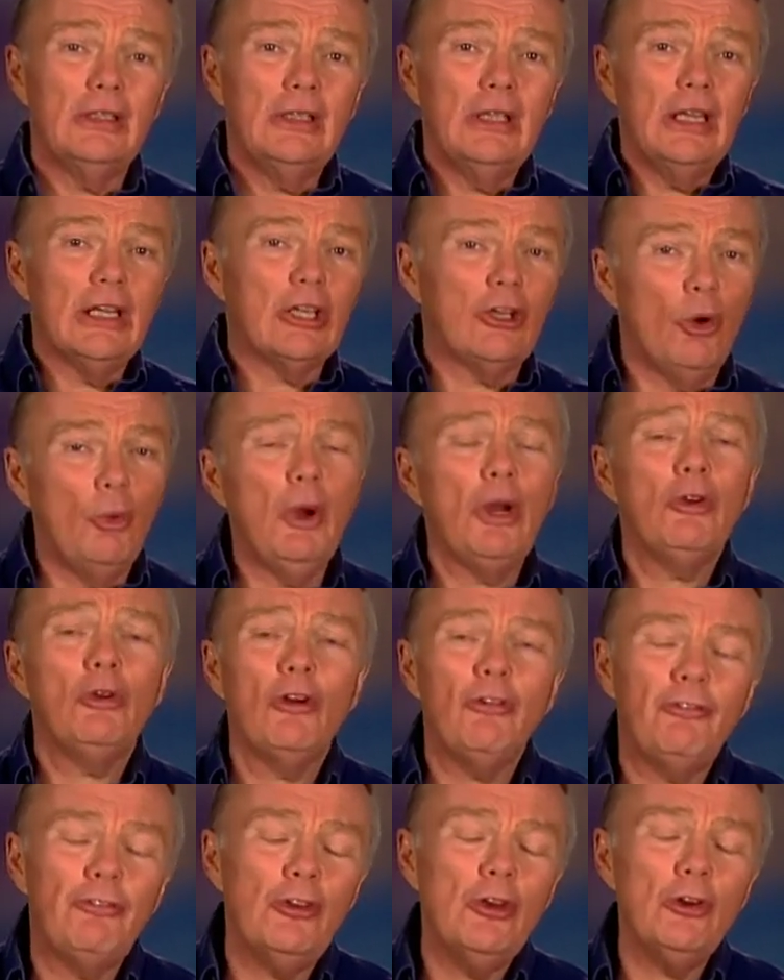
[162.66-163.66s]
And go into a
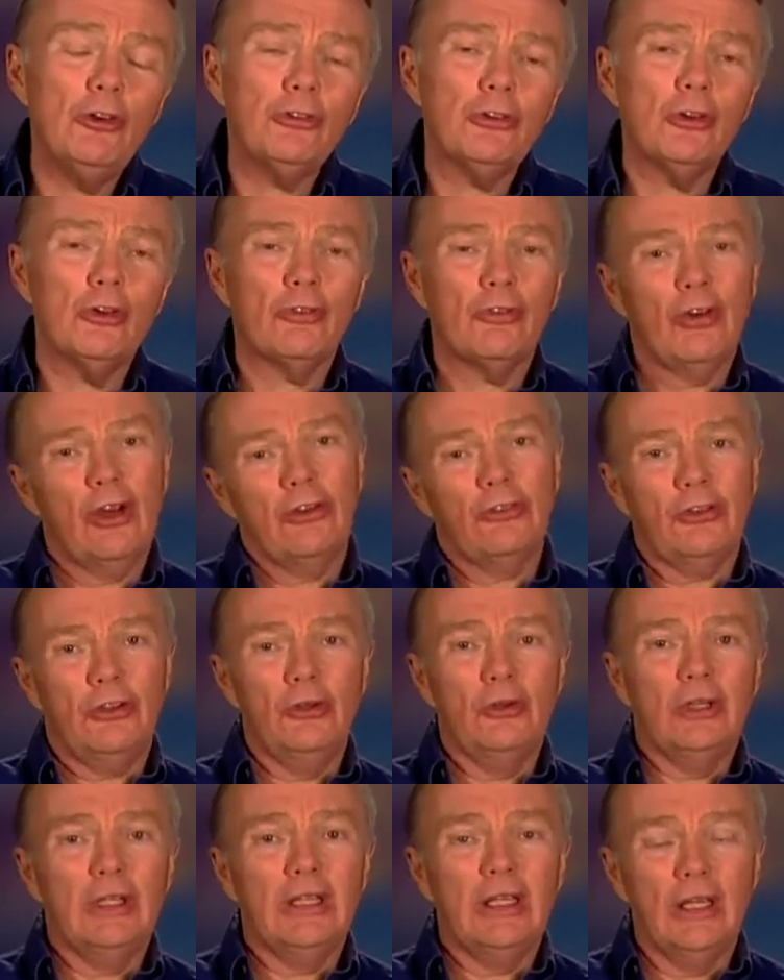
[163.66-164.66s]
future of
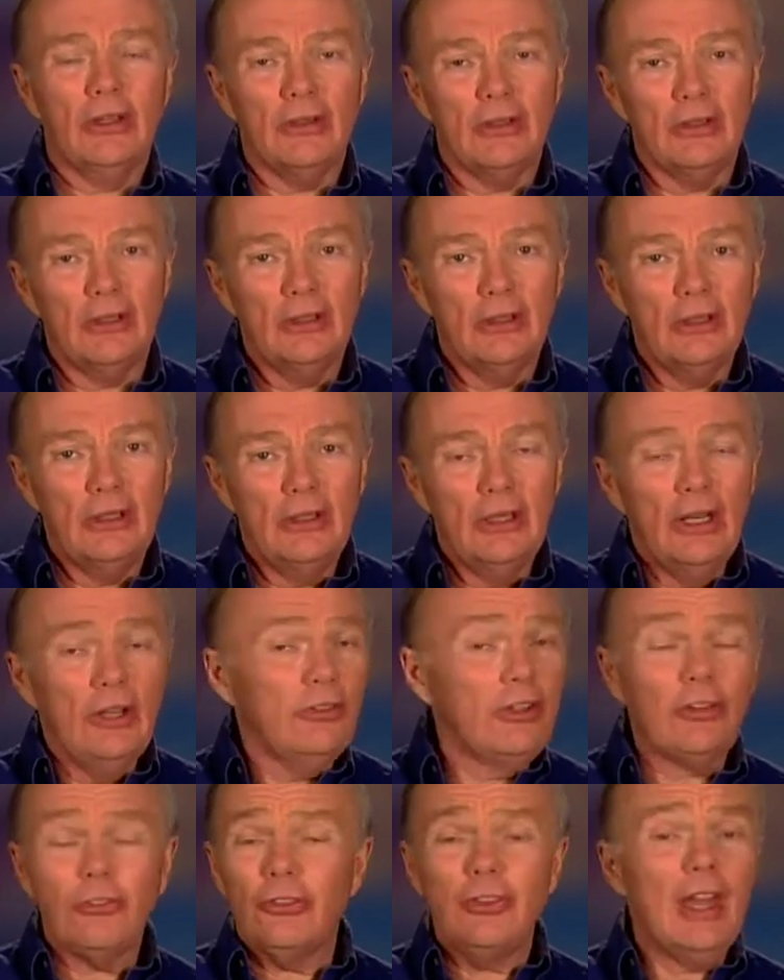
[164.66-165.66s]
rescue together.
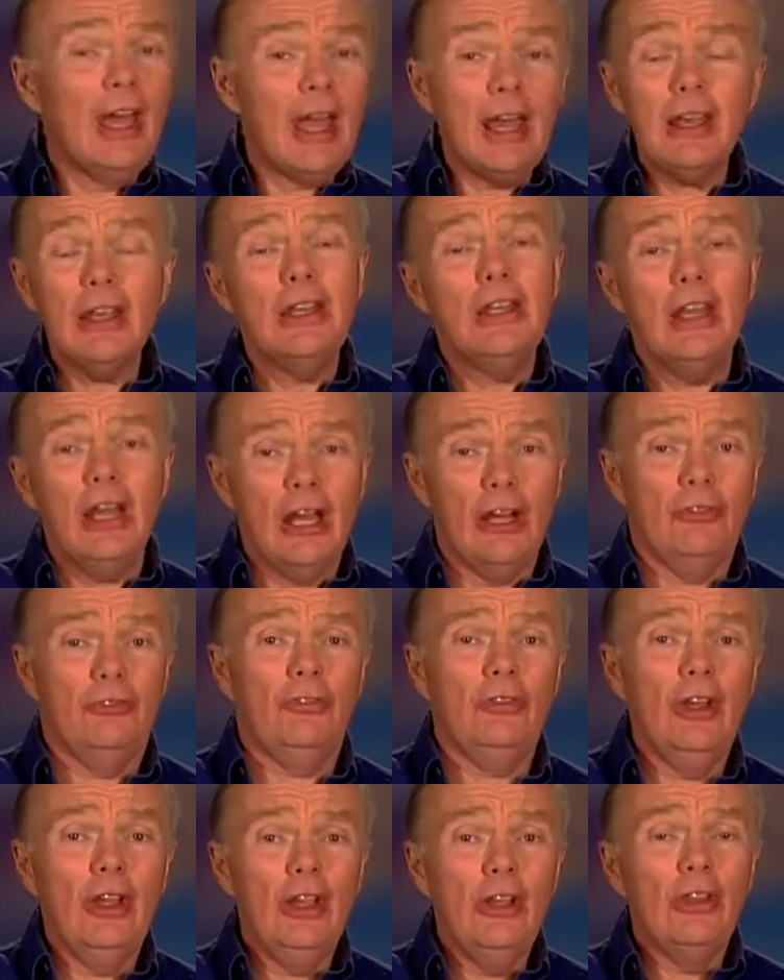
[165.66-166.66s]
See, it's not enough
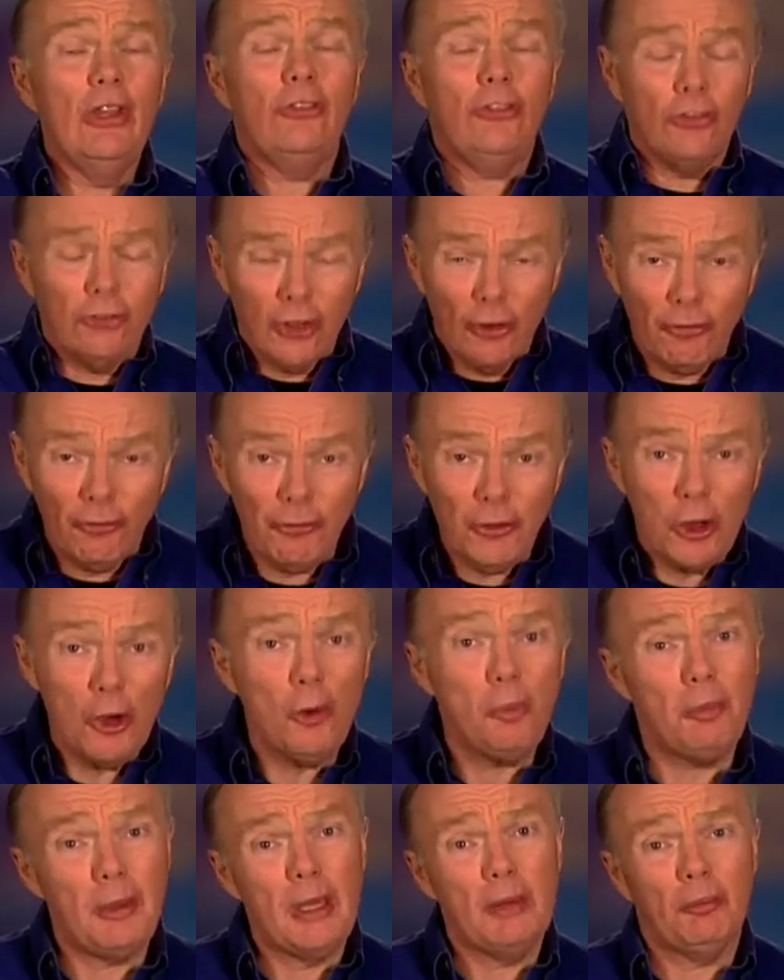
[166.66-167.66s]
that just a few
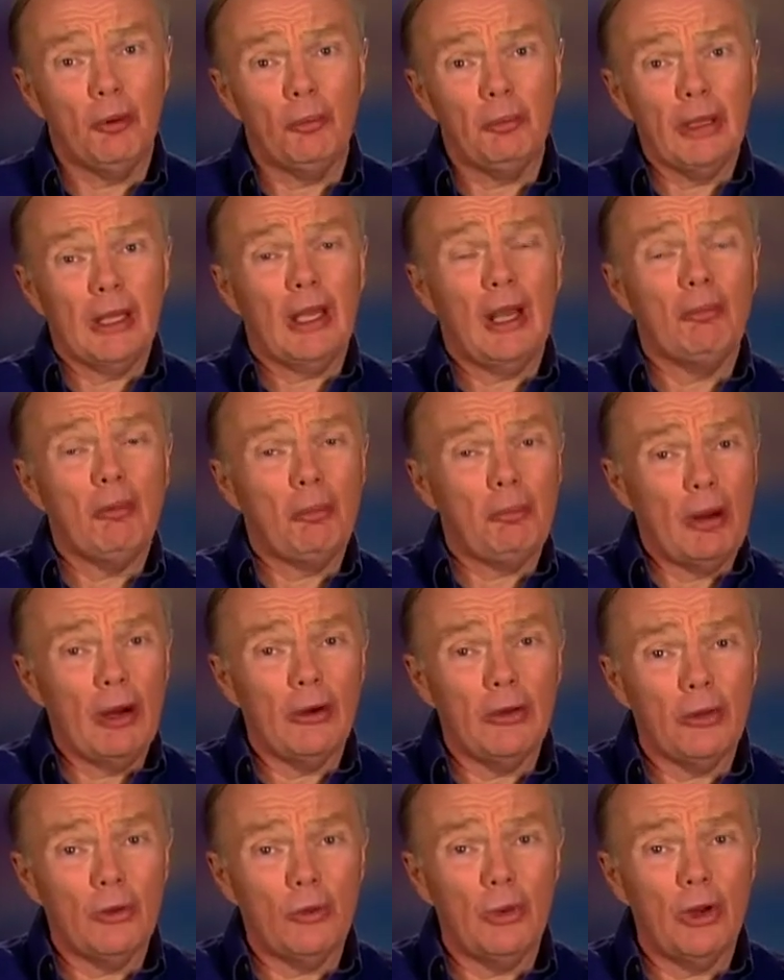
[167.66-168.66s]
people become a part
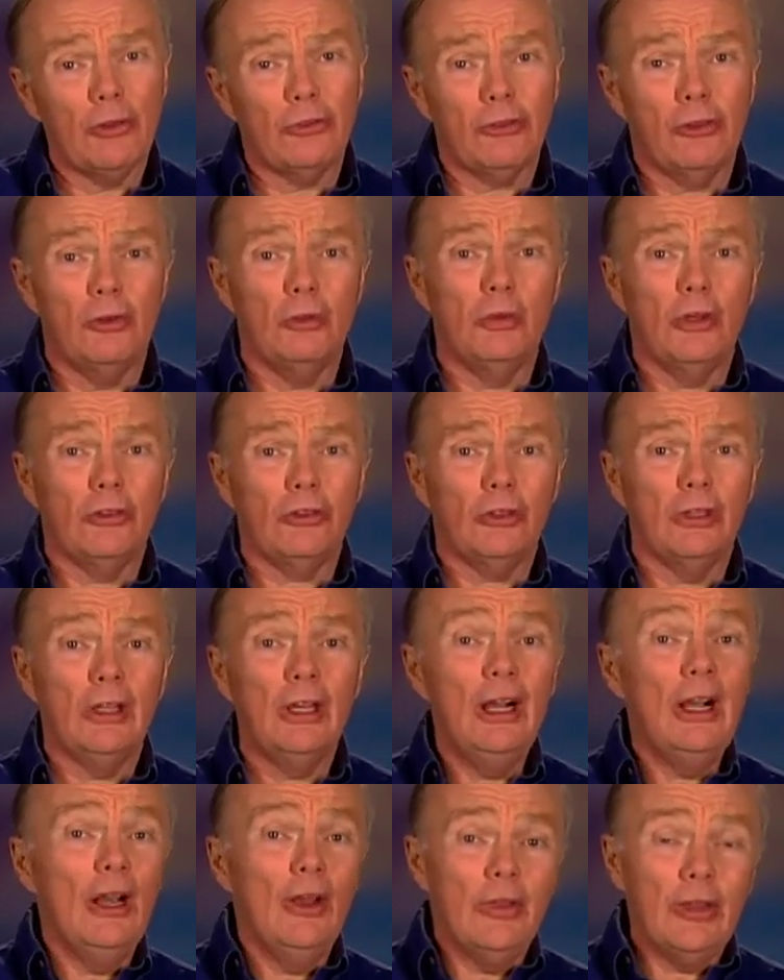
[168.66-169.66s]
of the rescue mission.
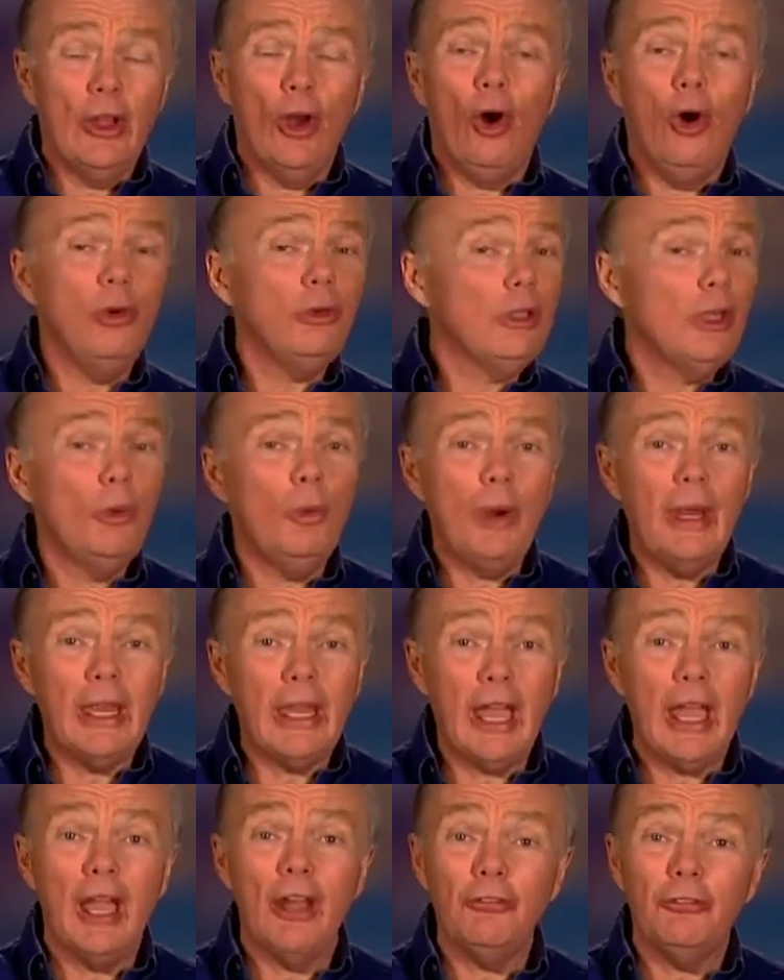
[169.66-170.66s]
The only way
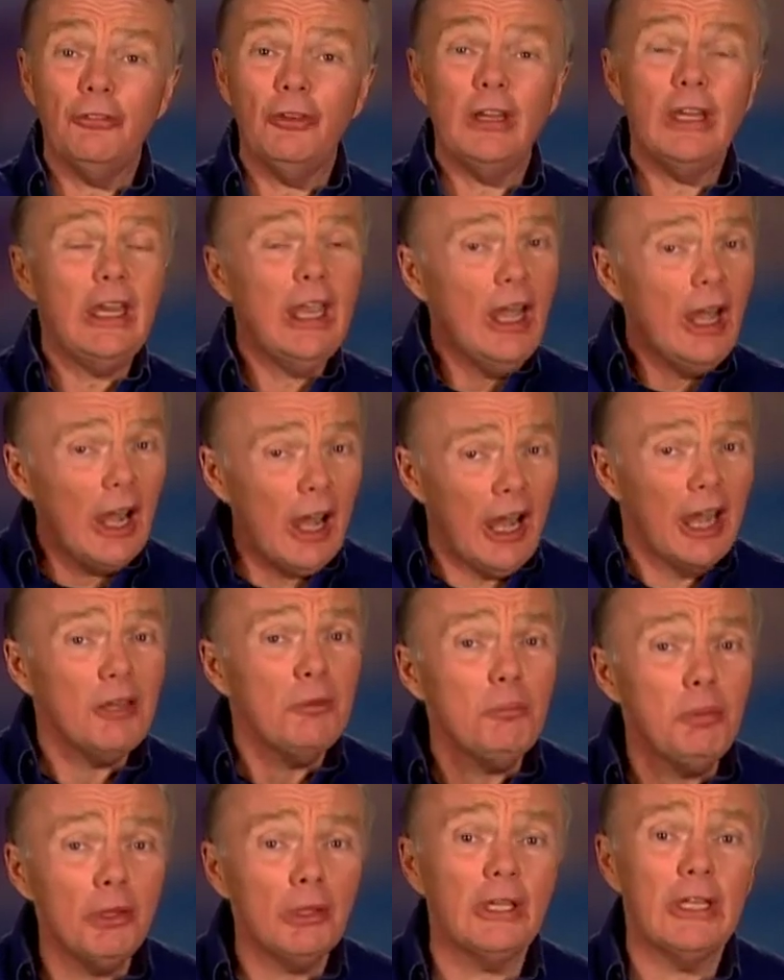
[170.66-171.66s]
every
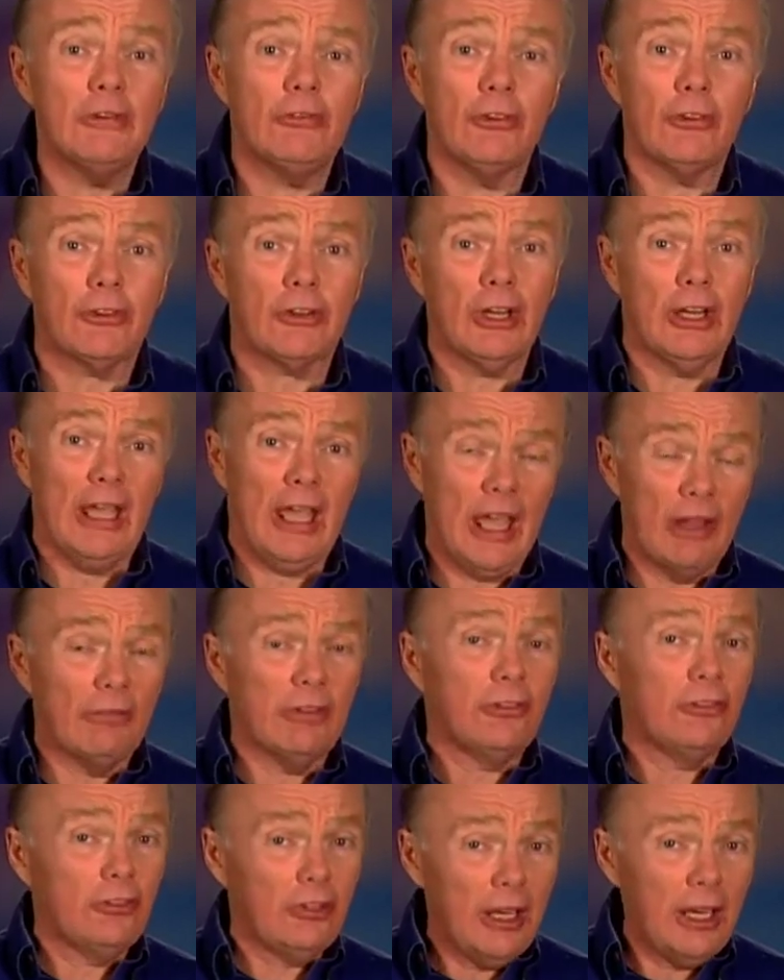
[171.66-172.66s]
unbeliever is going to have a
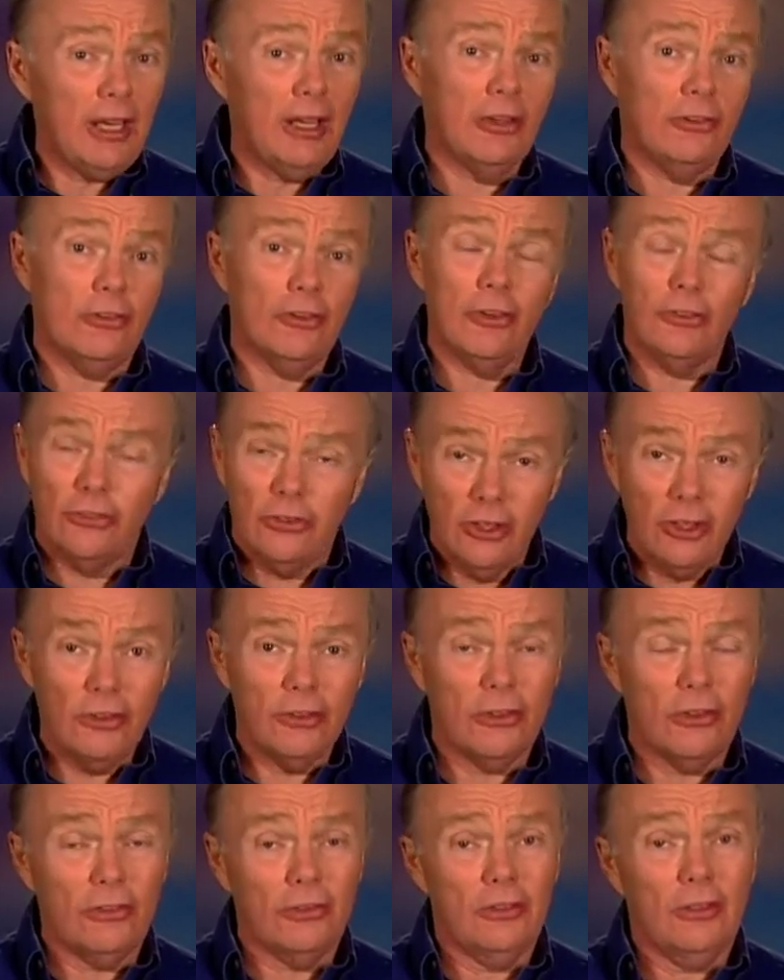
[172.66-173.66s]
chance at
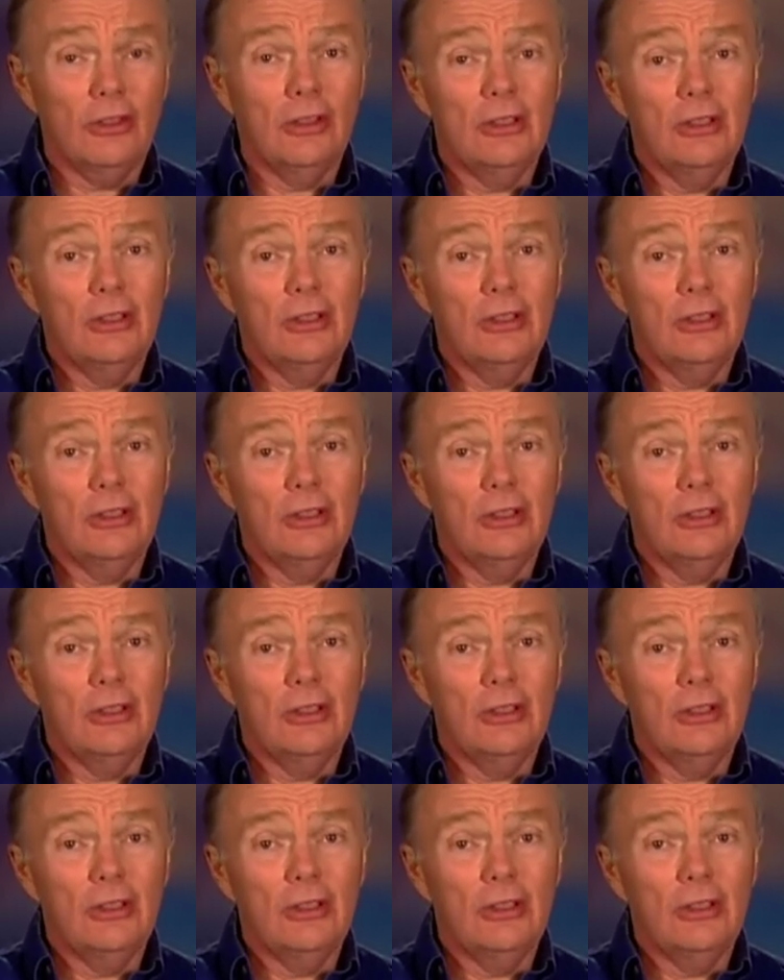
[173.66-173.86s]
Jesus